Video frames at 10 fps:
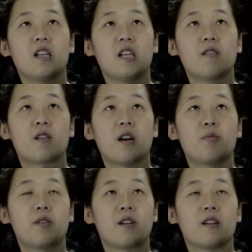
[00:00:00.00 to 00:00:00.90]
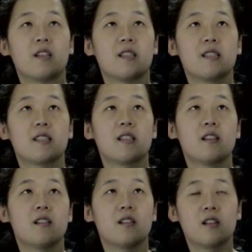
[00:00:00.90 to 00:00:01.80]
irrep there is,
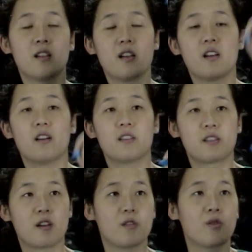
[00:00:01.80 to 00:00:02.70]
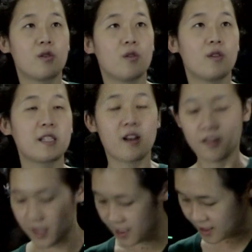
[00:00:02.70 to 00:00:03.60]
so let's call
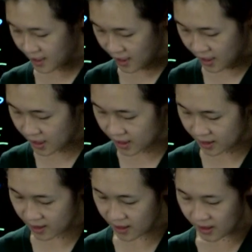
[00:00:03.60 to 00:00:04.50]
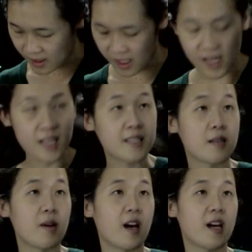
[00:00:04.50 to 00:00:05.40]
this uh, A
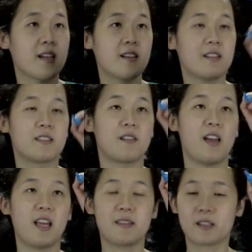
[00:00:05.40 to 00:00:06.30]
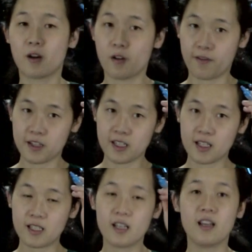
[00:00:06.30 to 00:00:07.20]
sub i. So A is the
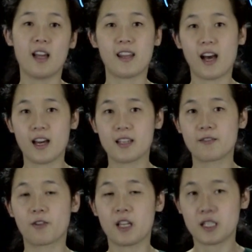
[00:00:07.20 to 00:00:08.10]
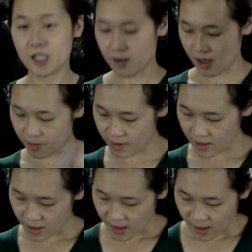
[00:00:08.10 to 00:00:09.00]
coefficient, and i is for each irrep.
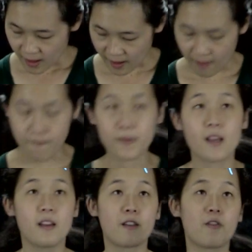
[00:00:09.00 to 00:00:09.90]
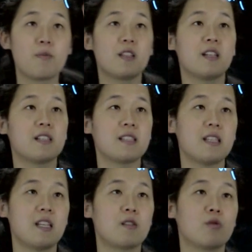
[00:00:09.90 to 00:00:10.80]
Um, the formula is
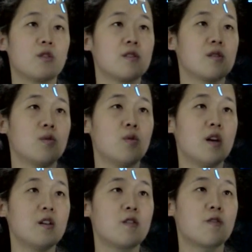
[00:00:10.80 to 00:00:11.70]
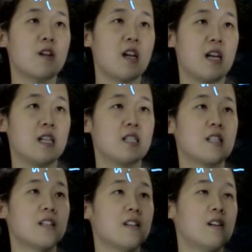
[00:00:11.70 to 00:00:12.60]
equals 1 over h
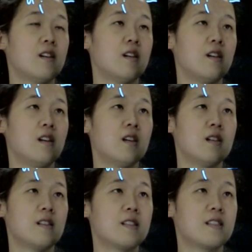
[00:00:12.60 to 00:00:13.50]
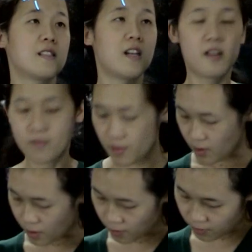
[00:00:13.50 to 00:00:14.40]
sum
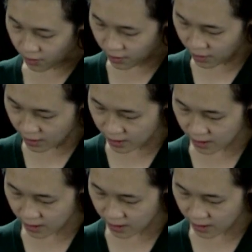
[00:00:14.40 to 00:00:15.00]
over